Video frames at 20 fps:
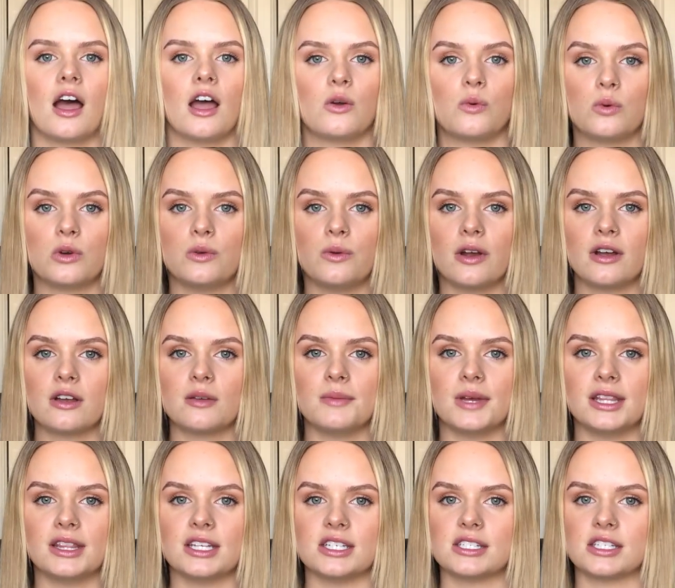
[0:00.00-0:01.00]
I would
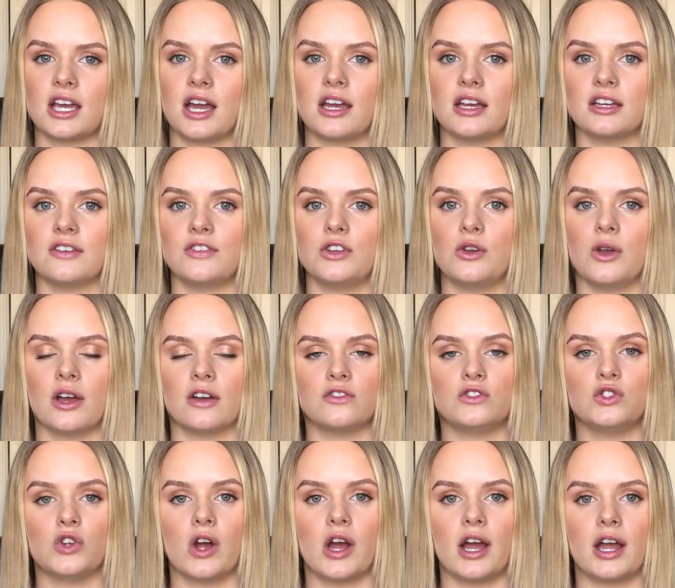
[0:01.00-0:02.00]
recommend this guy if you have
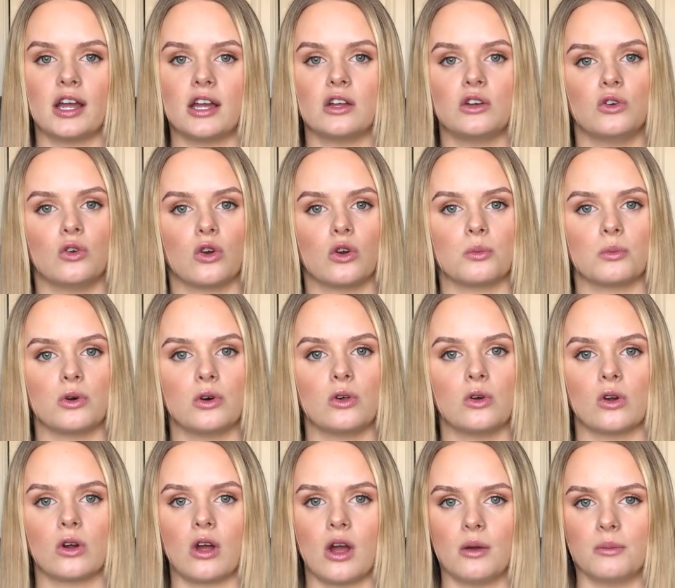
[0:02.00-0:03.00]
dry, normal,
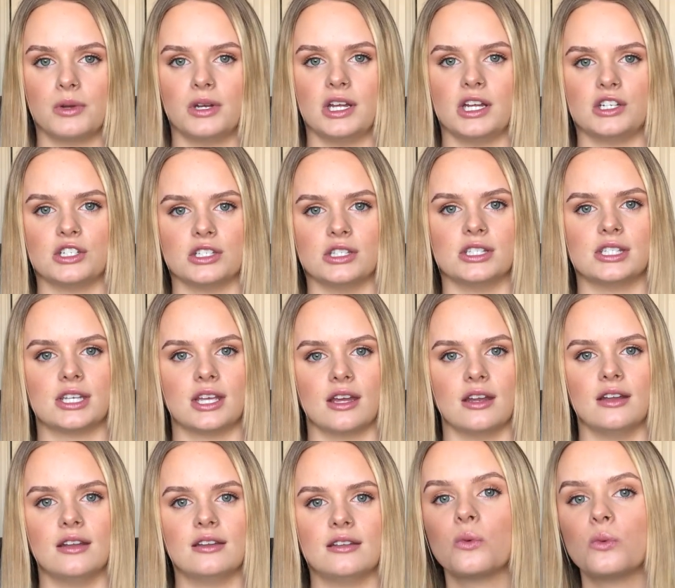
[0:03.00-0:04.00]
or combination skin.